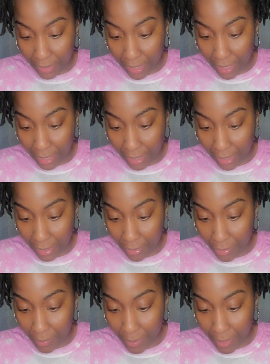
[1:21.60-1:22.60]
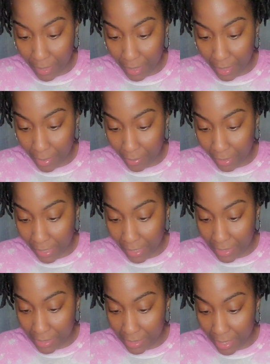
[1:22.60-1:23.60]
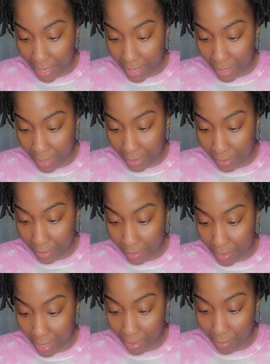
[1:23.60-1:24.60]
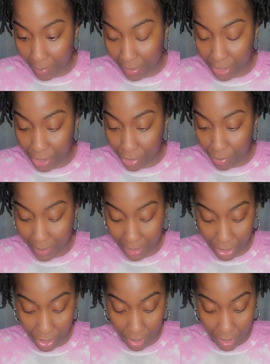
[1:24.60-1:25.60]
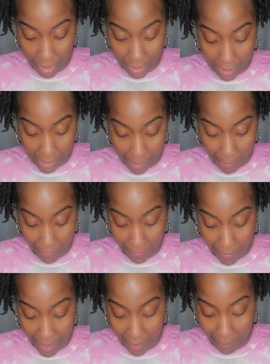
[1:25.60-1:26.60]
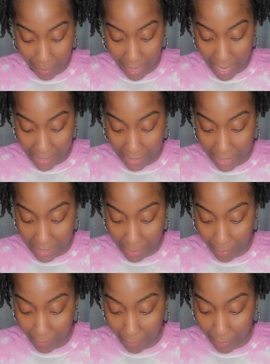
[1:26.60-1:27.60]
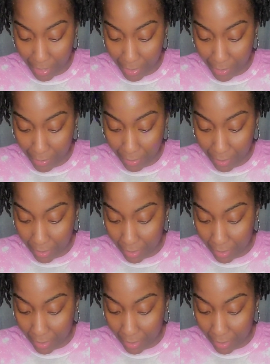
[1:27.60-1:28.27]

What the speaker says: a little bit on each side. I'm not gonna put too much. Some of them have plastic, some of them don't.